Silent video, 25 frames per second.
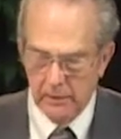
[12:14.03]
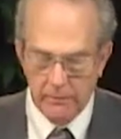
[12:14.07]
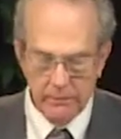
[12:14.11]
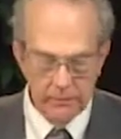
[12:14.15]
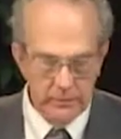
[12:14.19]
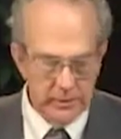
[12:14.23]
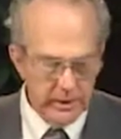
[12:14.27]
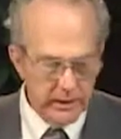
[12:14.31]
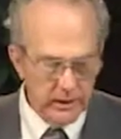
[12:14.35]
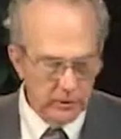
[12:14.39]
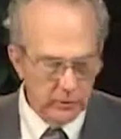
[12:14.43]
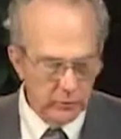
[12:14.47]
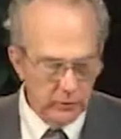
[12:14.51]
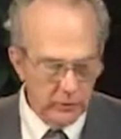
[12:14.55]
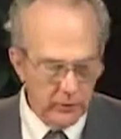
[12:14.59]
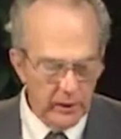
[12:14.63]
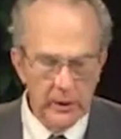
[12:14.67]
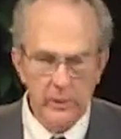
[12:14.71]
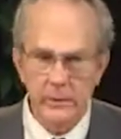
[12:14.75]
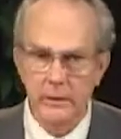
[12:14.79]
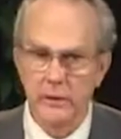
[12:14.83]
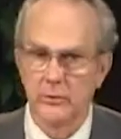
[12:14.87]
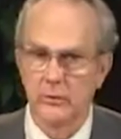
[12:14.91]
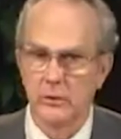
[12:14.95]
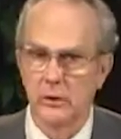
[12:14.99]
These
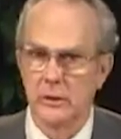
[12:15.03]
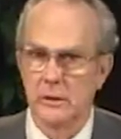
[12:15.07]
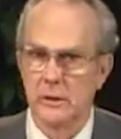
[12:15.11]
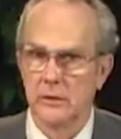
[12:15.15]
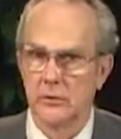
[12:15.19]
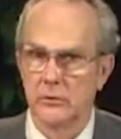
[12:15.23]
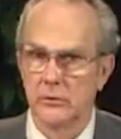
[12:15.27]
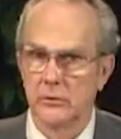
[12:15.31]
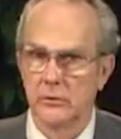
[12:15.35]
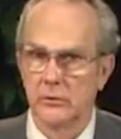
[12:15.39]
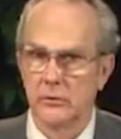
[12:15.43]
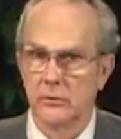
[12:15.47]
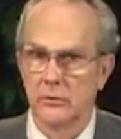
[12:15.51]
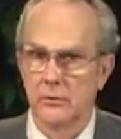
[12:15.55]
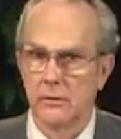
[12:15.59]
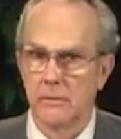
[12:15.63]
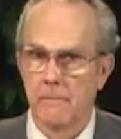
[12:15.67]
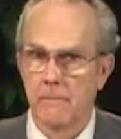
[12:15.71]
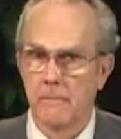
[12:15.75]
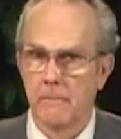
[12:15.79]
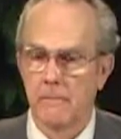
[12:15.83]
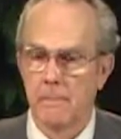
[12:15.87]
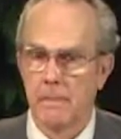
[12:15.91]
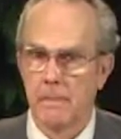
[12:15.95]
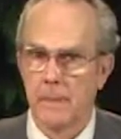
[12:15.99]
Pharisees,
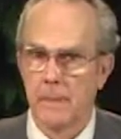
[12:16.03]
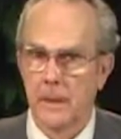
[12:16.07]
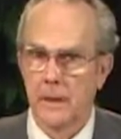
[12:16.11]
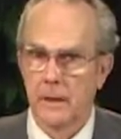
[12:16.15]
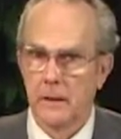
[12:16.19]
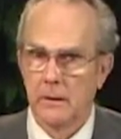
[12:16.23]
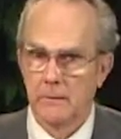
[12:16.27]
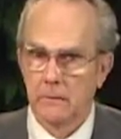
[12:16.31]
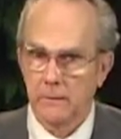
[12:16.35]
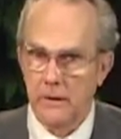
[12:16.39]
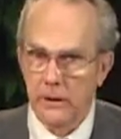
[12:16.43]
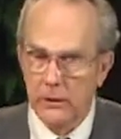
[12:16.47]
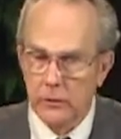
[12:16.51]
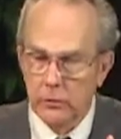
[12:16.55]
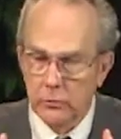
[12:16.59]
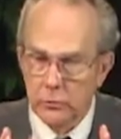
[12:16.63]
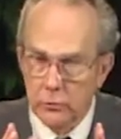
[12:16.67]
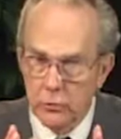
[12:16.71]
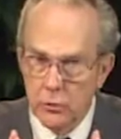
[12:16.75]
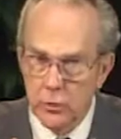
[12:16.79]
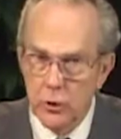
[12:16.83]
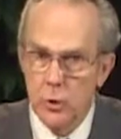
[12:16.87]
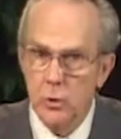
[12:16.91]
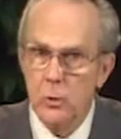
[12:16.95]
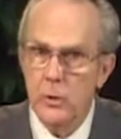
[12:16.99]
these
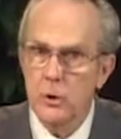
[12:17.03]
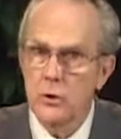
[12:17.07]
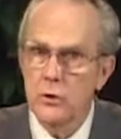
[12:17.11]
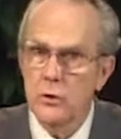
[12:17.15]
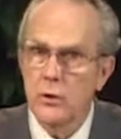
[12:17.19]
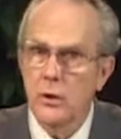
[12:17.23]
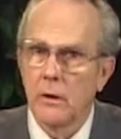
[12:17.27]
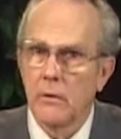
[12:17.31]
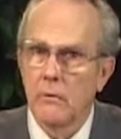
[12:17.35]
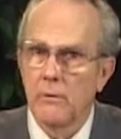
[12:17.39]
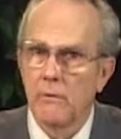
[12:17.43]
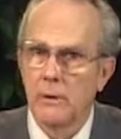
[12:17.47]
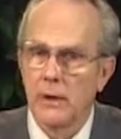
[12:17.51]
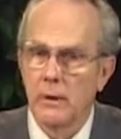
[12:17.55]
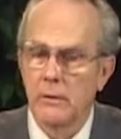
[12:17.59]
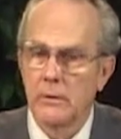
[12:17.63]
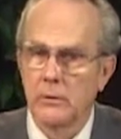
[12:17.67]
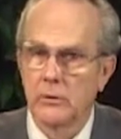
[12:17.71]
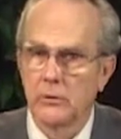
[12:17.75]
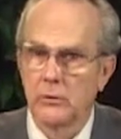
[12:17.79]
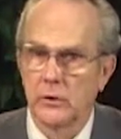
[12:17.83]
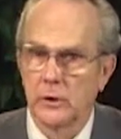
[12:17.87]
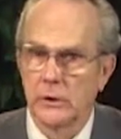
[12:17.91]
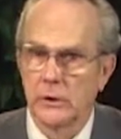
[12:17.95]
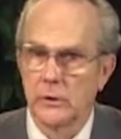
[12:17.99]
Jewish
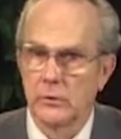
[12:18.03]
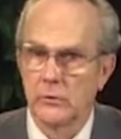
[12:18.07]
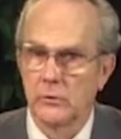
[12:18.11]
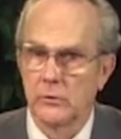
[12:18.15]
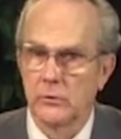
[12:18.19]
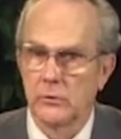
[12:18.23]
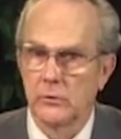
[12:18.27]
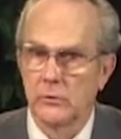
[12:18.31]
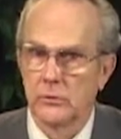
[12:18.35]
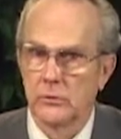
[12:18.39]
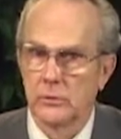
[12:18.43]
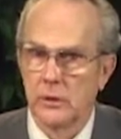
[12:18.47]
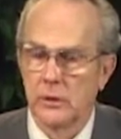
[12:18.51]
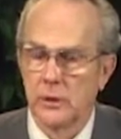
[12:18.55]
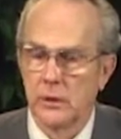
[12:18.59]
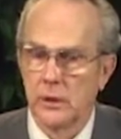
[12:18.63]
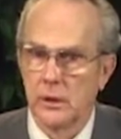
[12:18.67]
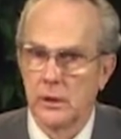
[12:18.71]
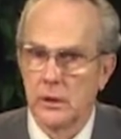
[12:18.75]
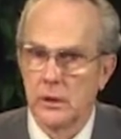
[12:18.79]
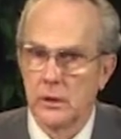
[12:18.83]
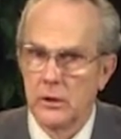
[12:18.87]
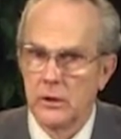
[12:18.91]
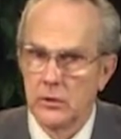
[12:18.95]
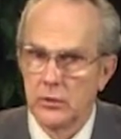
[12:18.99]
Pharisees,
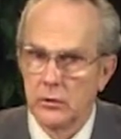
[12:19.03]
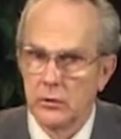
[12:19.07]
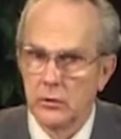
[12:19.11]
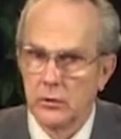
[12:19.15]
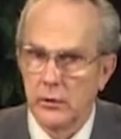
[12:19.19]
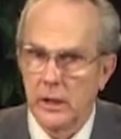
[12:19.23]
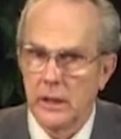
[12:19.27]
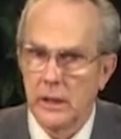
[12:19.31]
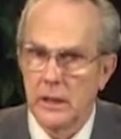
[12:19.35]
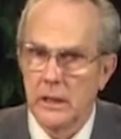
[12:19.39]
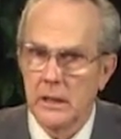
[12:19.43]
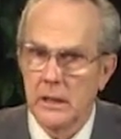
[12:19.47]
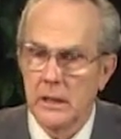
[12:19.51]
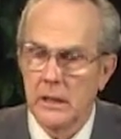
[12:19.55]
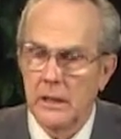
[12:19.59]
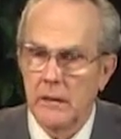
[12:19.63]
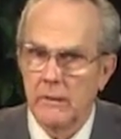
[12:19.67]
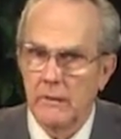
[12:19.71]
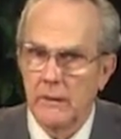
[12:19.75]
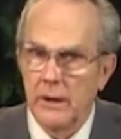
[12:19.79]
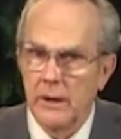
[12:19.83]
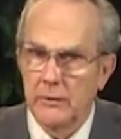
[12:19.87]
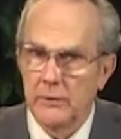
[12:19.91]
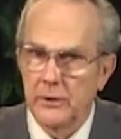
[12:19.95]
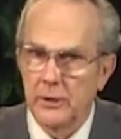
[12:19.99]
said
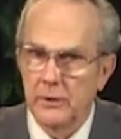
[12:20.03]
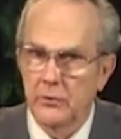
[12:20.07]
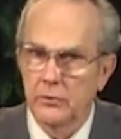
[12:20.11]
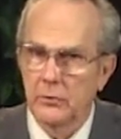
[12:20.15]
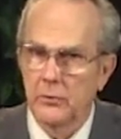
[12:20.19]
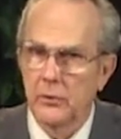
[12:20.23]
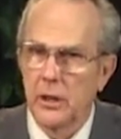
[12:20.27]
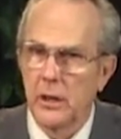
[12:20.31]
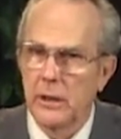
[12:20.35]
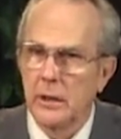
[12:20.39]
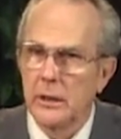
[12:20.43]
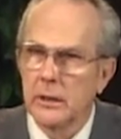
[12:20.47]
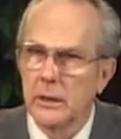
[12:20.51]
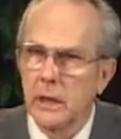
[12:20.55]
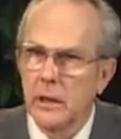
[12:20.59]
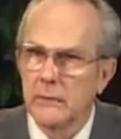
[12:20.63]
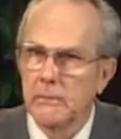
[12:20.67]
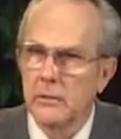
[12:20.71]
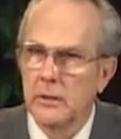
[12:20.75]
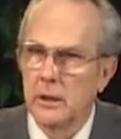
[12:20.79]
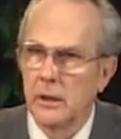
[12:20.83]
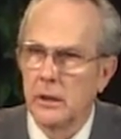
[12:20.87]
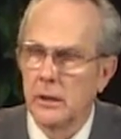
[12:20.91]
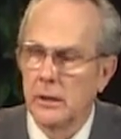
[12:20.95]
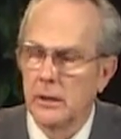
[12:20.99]
that the Son
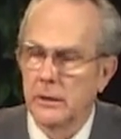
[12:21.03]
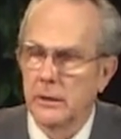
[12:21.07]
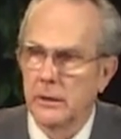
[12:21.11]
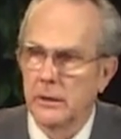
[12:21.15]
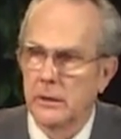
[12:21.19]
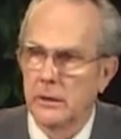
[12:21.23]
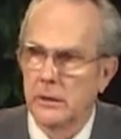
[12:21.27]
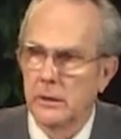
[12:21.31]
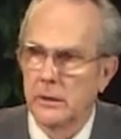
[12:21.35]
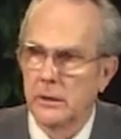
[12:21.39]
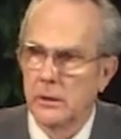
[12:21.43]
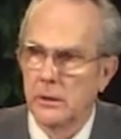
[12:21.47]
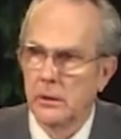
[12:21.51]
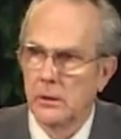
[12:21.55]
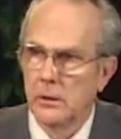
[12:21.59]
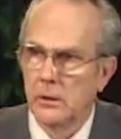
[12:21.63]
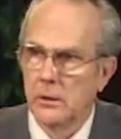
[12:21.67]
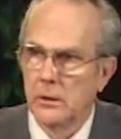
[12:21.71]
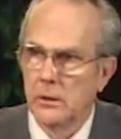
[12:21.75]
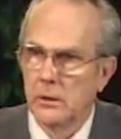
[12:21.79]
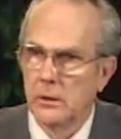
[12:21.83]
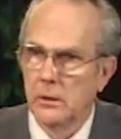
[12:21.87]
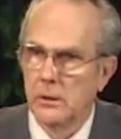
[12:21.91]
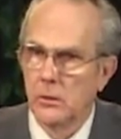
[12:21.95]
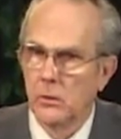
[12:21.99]
of God
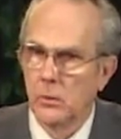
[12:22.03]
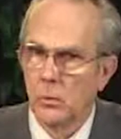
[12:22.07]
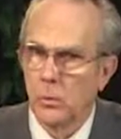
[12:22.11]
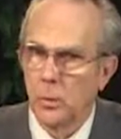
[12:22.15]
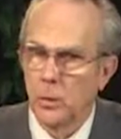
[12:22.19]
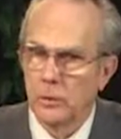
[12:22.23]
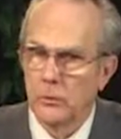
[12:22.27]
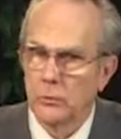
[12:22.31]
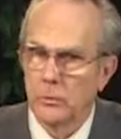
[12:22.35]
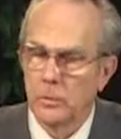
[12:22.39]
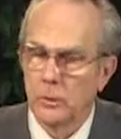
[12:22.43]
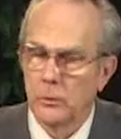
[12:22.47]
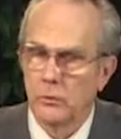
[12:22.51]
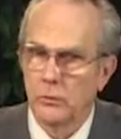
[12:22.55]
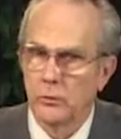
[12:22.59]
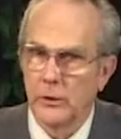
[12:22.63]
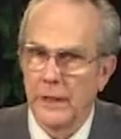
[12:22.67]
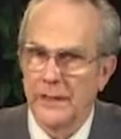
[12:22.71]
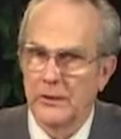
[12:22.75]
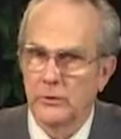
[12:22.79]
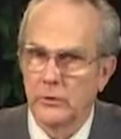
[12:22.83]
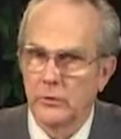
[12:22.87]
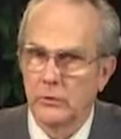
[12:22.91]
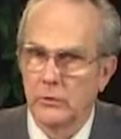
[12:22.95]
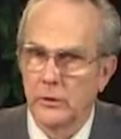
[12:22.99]
was
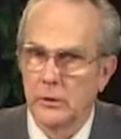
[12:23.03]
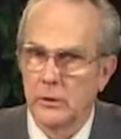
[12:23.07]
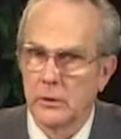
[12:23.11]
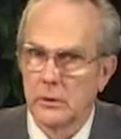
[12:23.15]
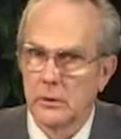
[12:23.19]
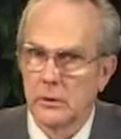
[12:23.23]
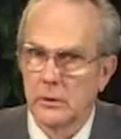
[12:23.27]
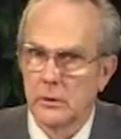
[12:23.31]
possessed